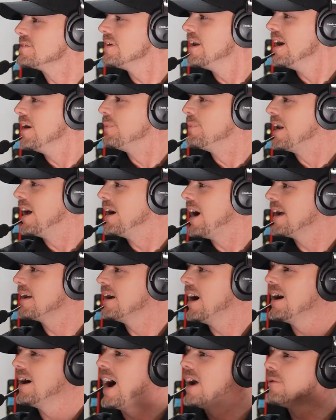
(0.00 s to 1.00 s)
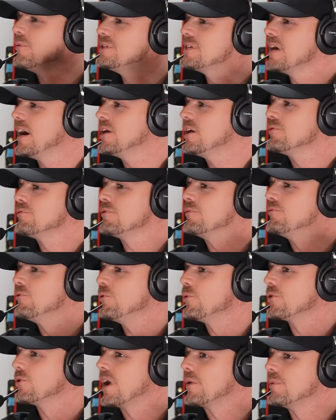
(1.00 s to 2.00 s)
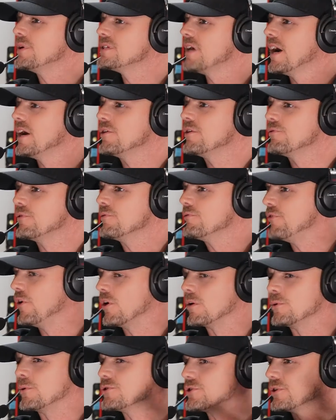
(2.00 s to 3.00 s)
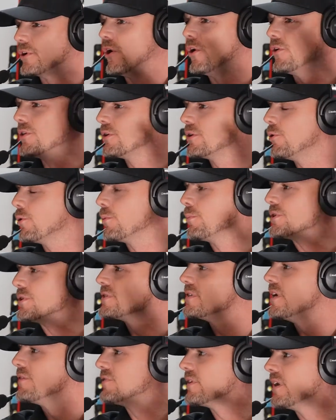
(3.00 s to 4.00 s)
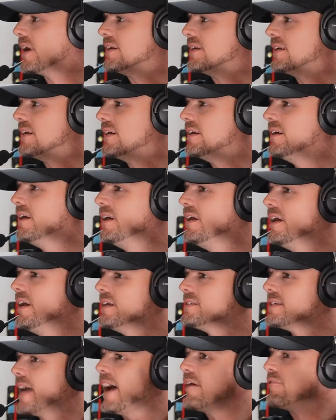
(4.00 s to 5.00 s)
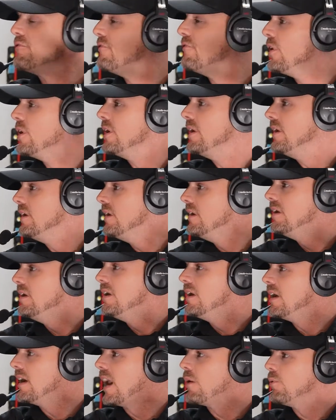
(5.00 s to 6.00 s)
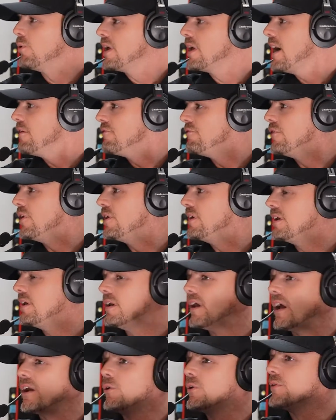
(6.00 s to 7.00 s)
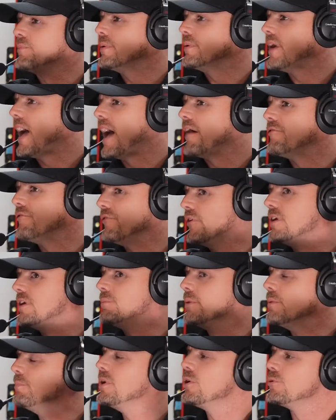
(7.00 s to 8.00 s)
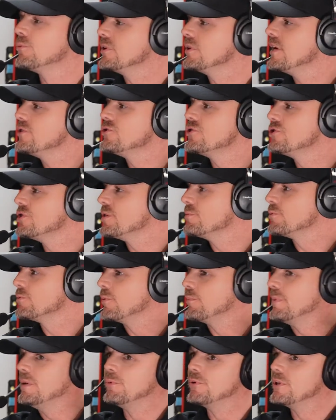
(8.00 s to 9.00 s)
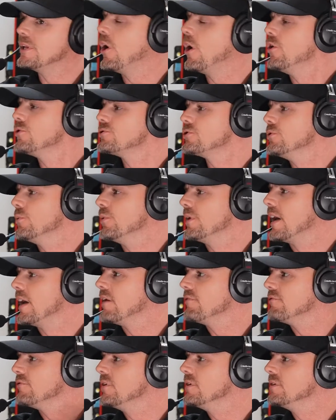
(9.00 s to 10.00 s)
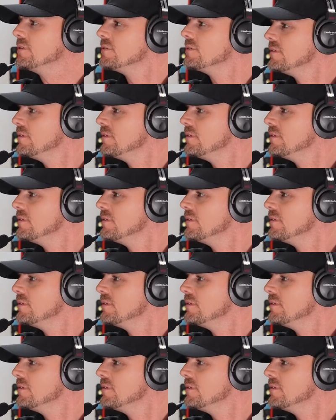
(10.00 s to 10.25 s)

Yeah, I mean, I retired from Ford. I retired from Farmers and all the corporate stuff that I did to have fun. And I want to have fun, and not only have fun, but build relationships with people that also want to have fun.